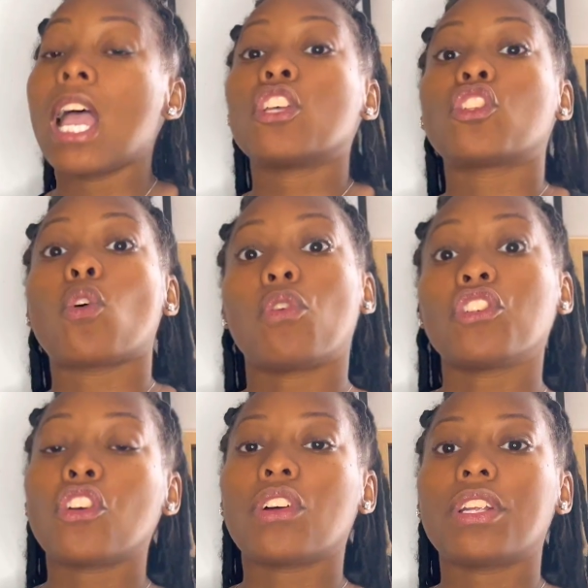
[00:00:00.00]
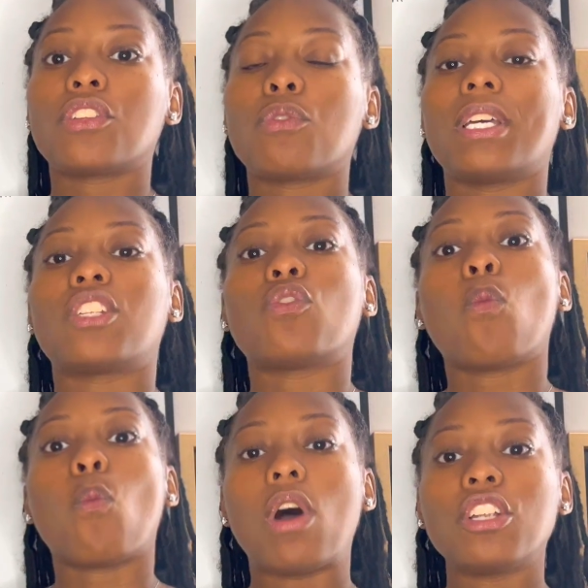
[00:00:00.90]
So what you're going to do is
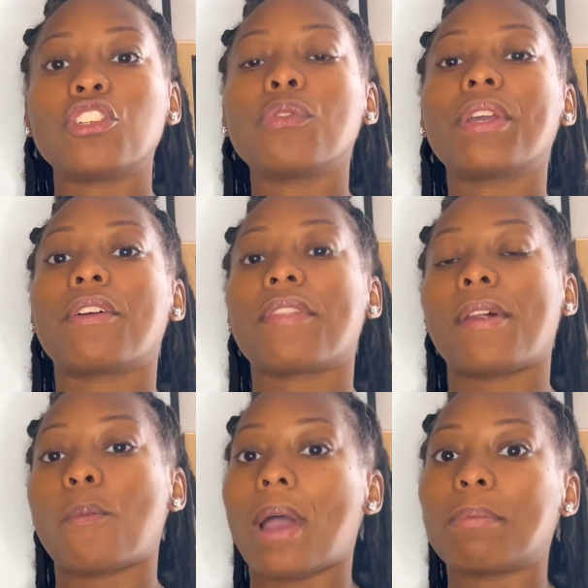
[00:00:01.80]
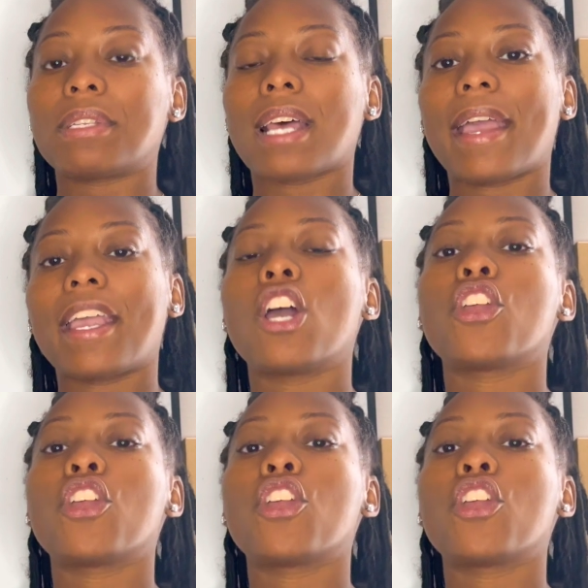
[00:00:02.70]
once you get on their website,